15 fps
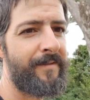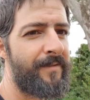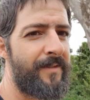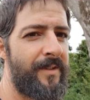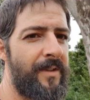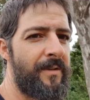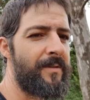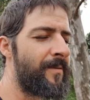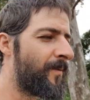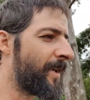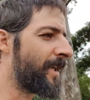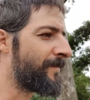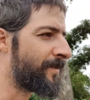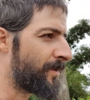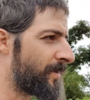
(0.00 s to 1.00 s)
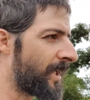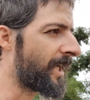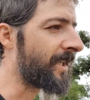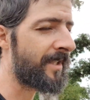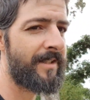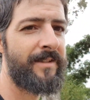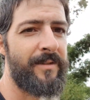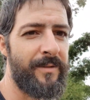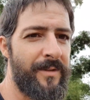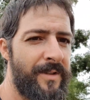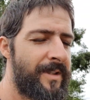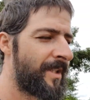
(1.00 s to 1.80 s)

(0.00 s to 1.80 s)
you know, whatever you like, your